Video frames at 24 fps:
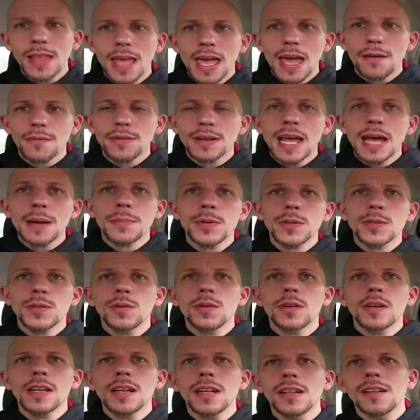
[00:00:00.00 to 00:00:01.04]
they have an
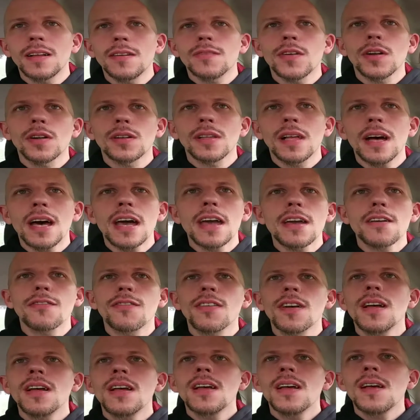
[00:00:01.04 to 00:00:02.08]
opportunity to live their
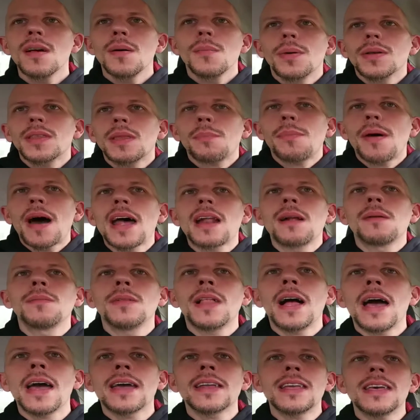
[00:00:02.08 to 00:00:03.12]
life. But the bottom
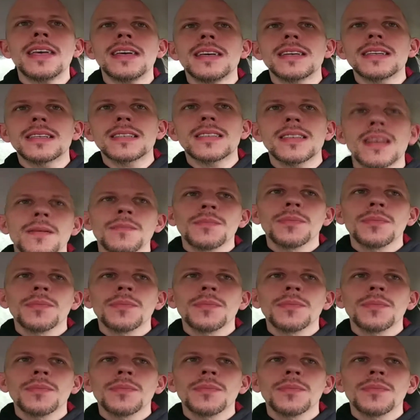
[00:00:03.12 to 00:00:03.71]
line is,